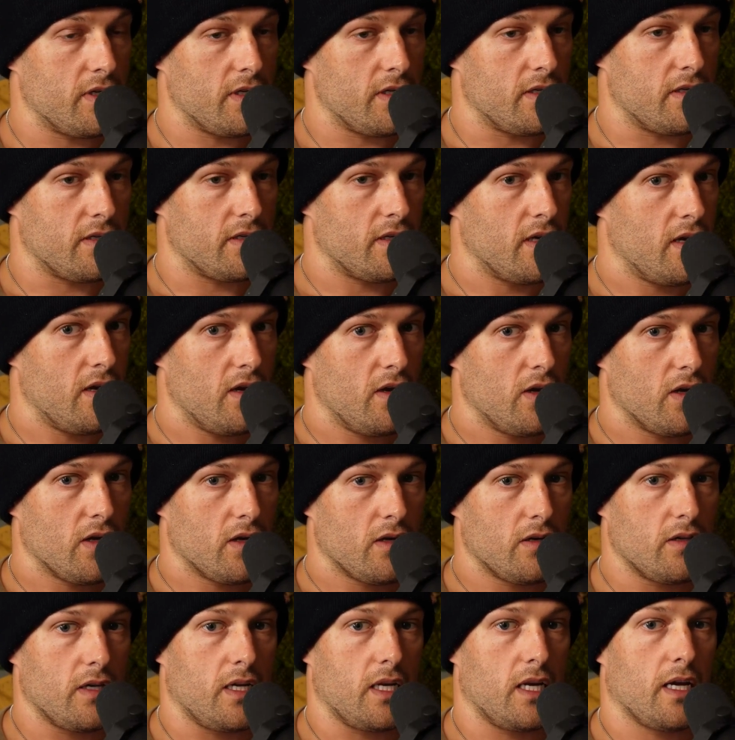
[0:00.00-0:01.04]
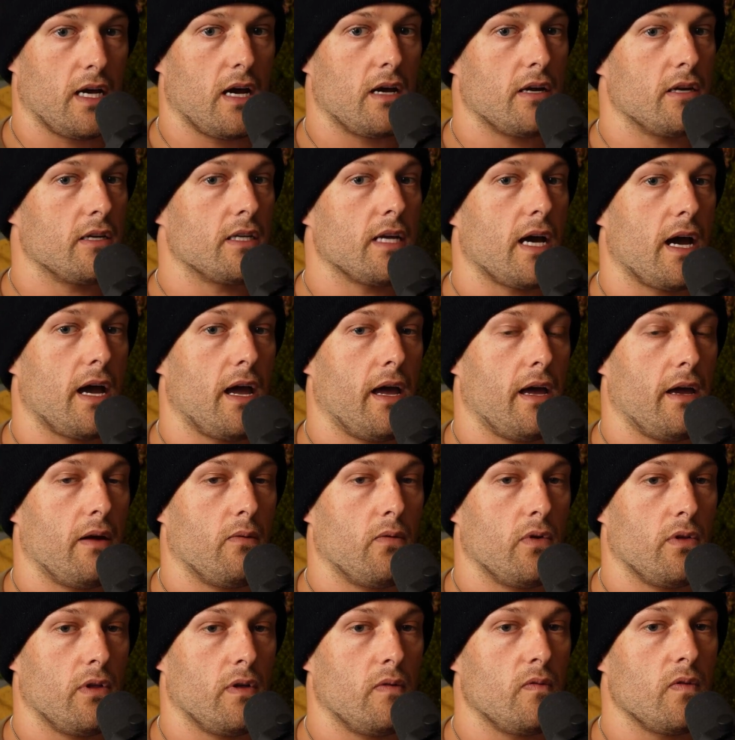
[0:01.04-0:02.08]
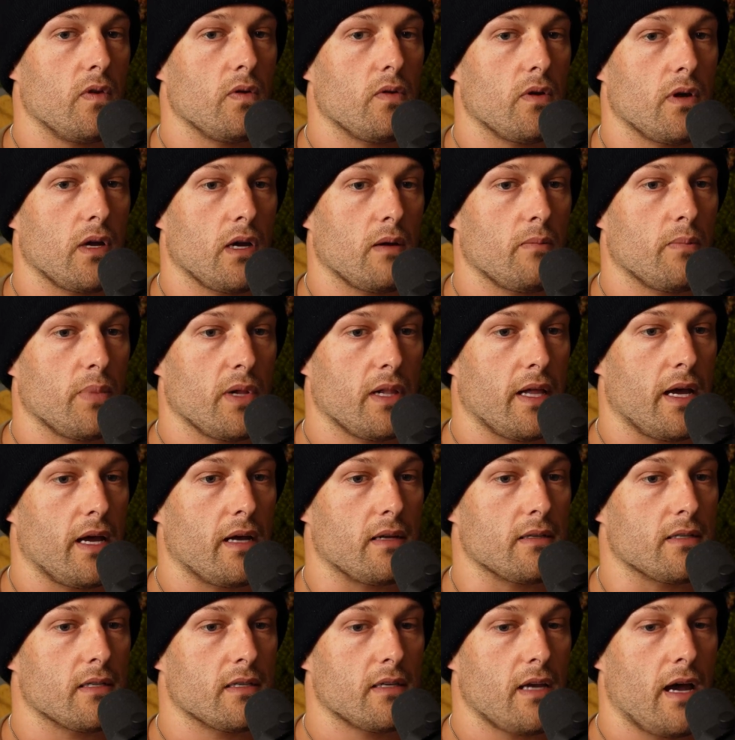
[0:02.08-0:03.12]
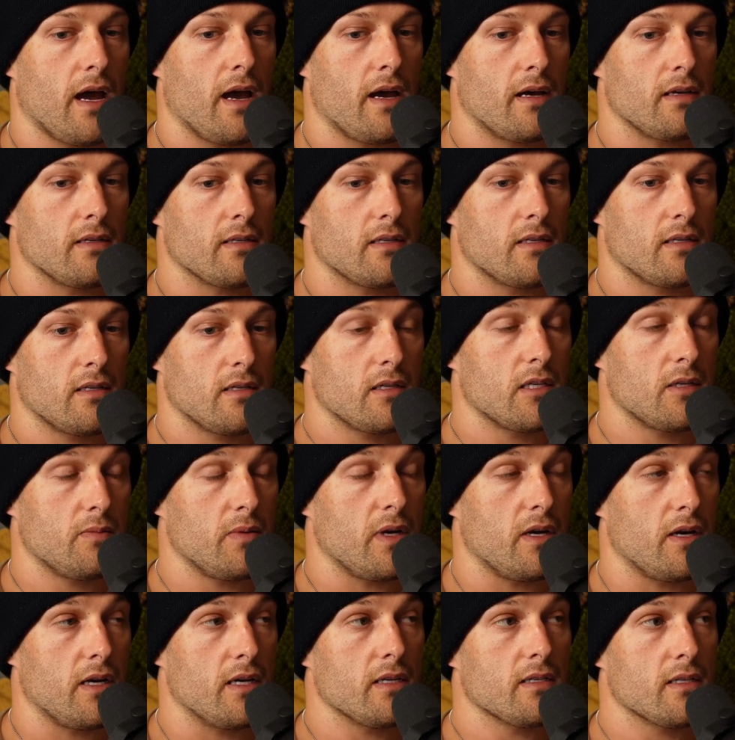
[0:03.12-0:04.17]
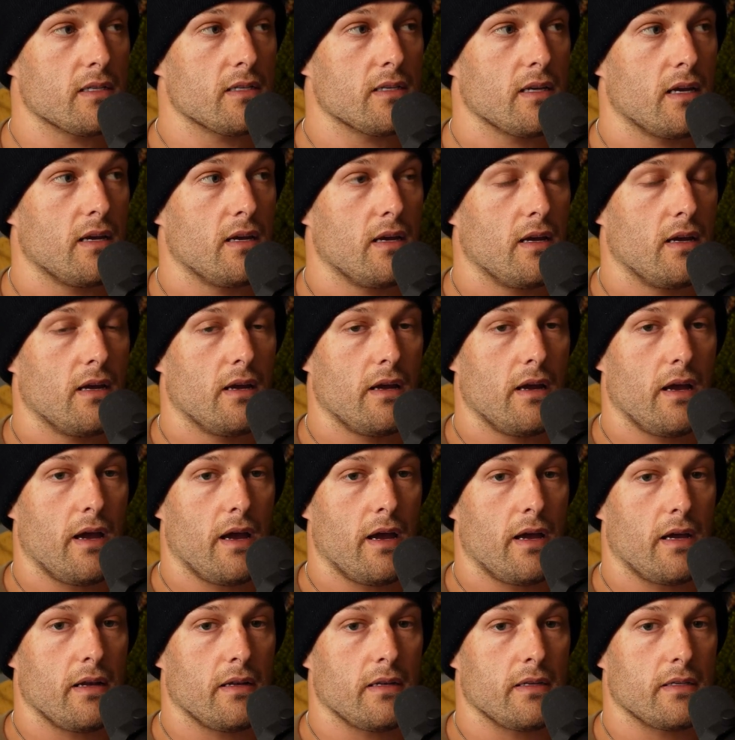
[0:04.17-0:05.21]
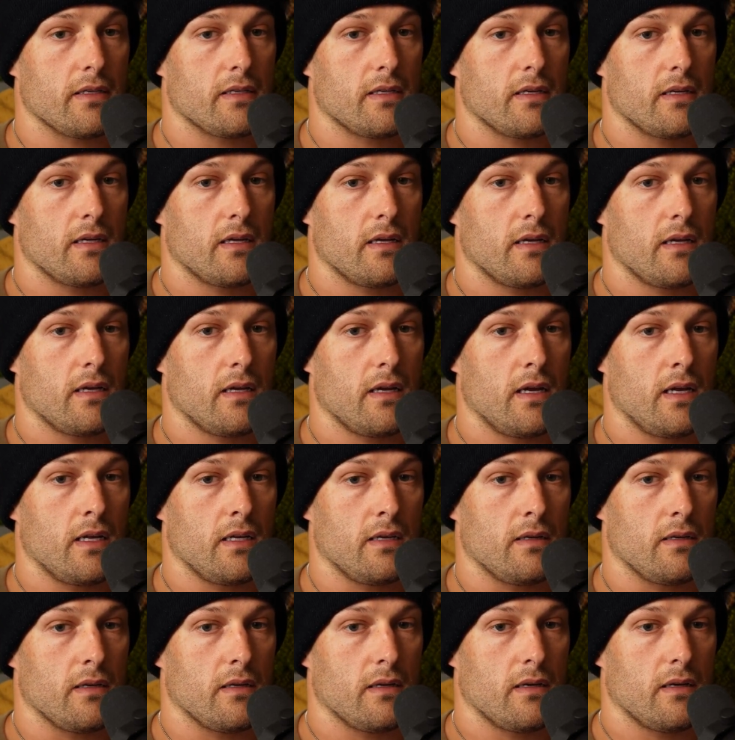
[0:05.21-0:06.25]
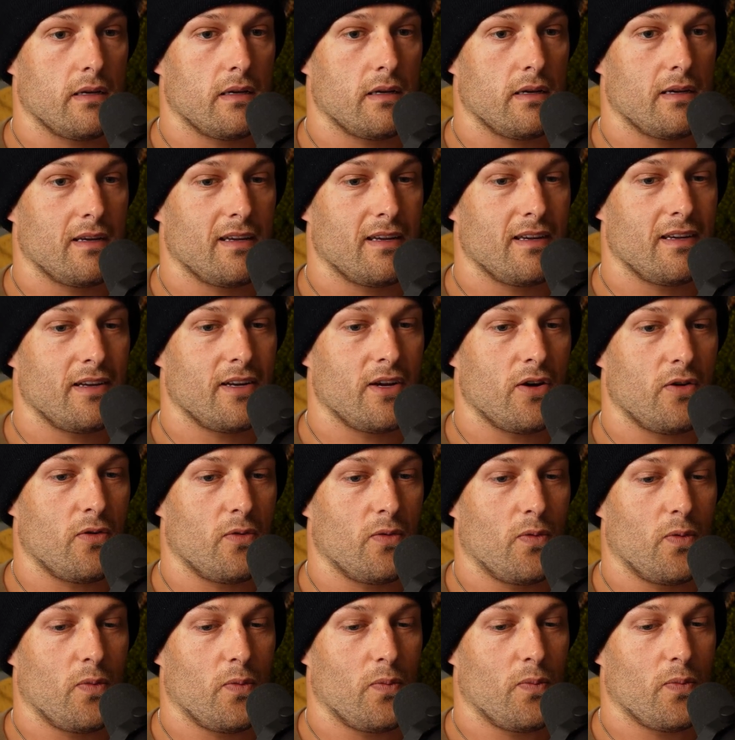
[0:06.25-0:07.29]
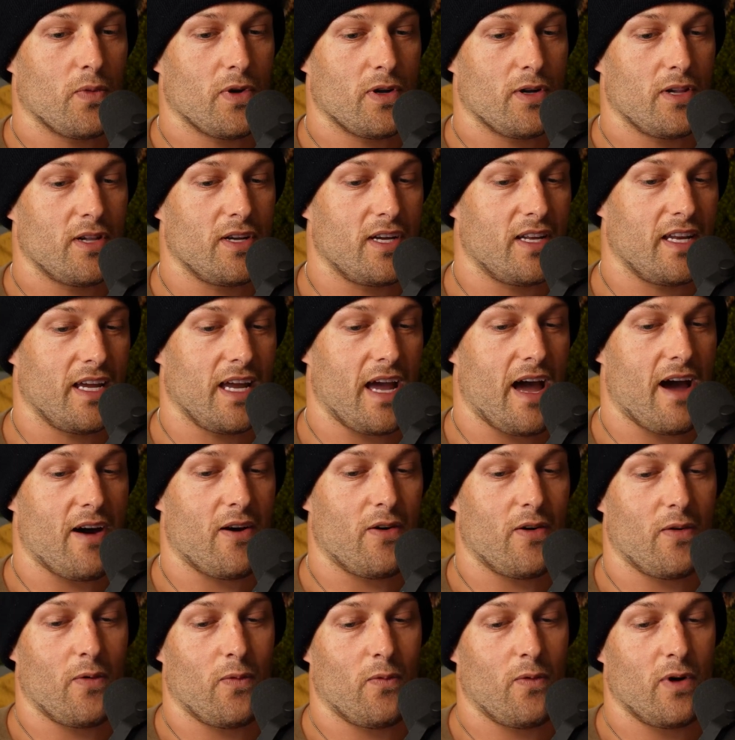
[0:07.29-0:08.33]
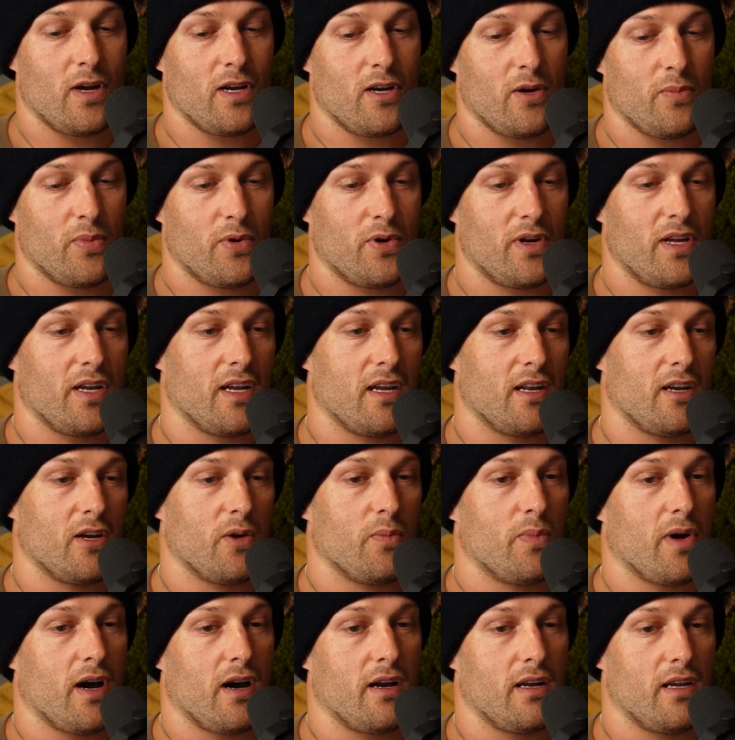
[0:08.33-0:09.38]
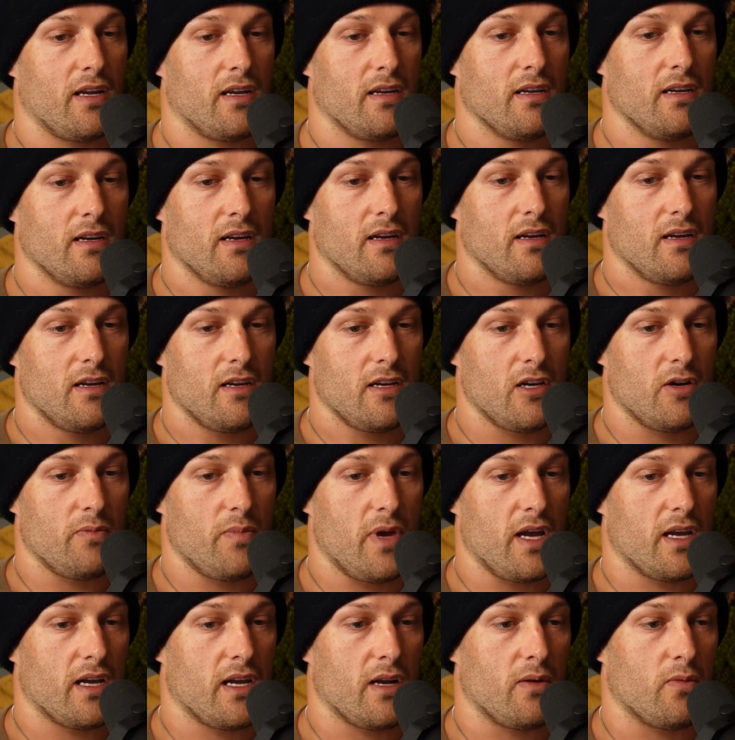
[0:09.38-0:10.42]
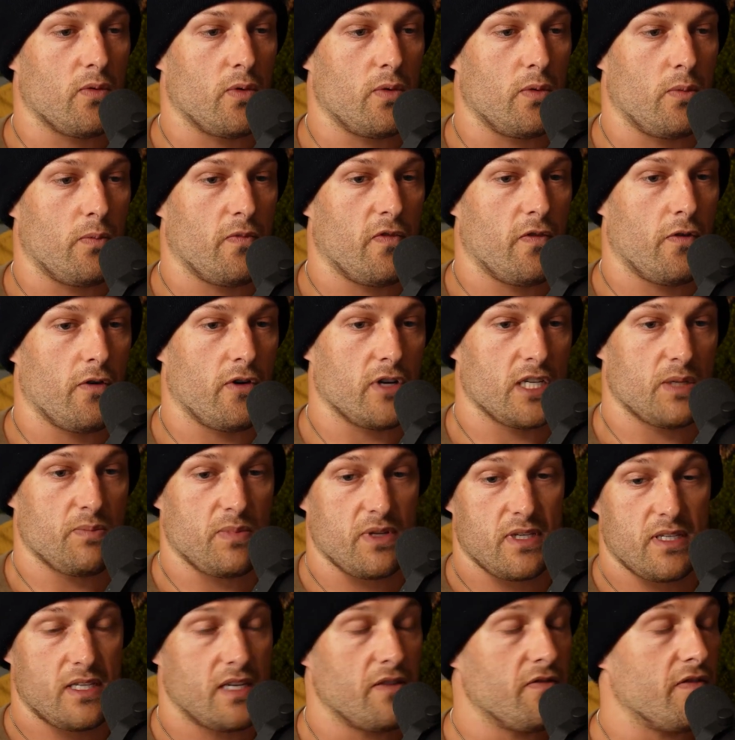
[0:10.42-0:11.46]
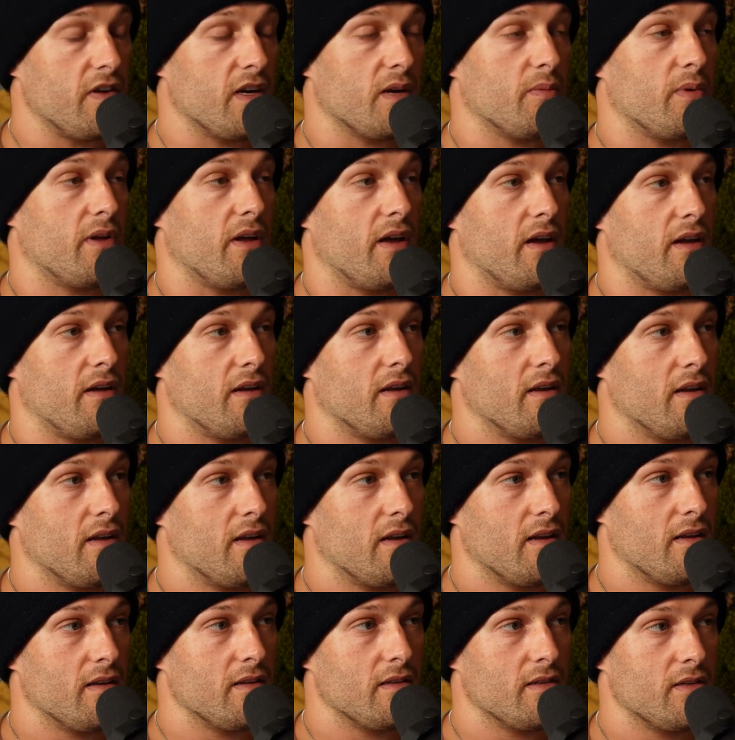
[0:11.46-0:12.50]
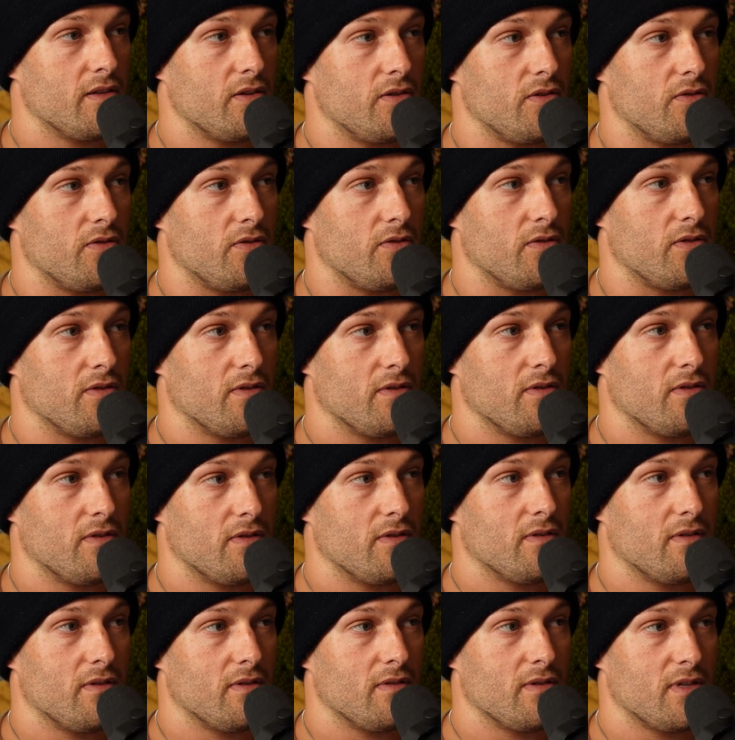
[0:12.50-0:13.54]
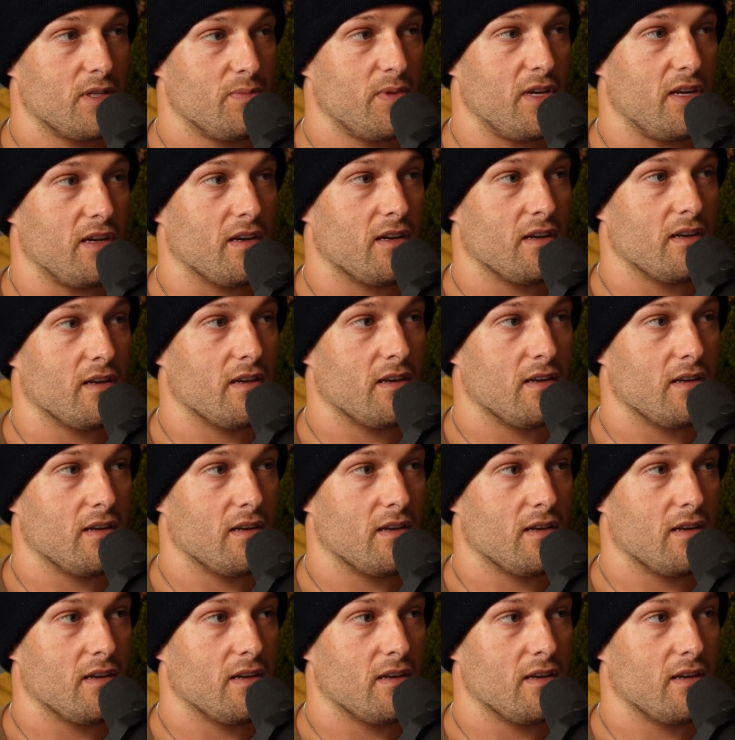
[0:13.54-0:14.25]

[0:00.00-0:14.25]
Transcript: Which is cleaning out your diet, really viewing plants as spirits, and in, you know, cleaning out what you're putting in your body, you're making room for a specific plant to speak.